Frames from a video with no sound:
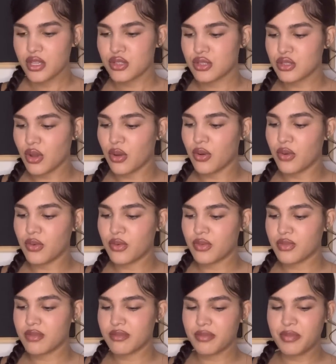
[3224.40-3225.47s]
So
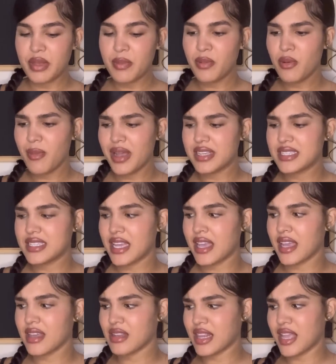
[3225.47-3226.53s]
people might
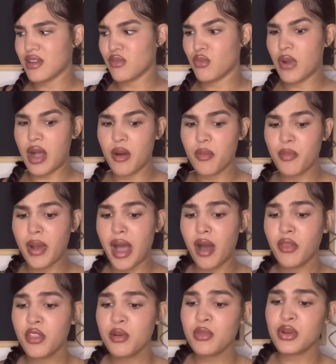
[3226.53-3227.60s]
say like wow,
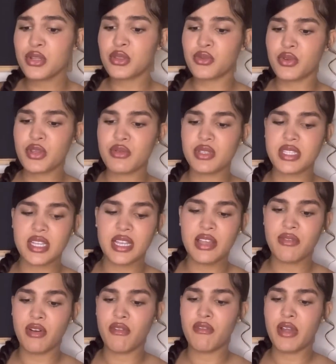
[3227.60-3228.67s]
pile number 3 used to live
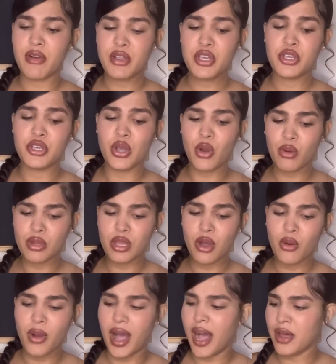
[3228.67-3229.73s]
a very
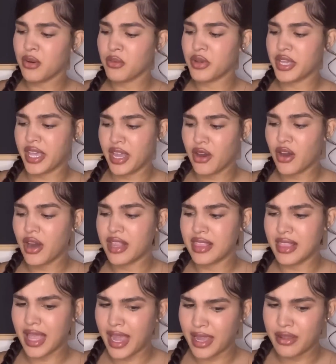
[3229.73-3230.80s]
YOLO, I don't care
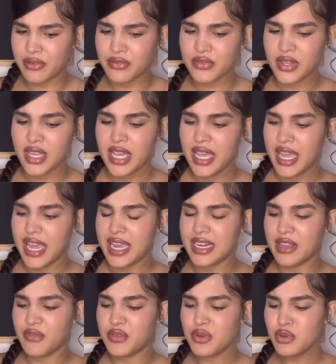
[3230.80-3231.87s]
life and
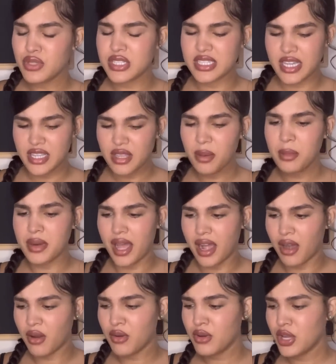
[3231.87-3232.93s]
if you see them
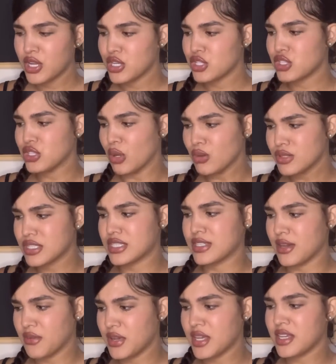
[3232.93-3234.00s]
now, so
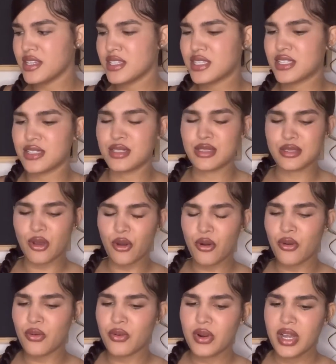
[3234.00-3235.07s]
serious,
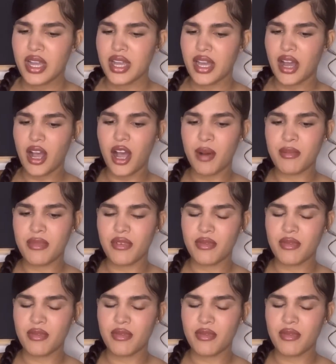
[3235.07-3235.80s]
so um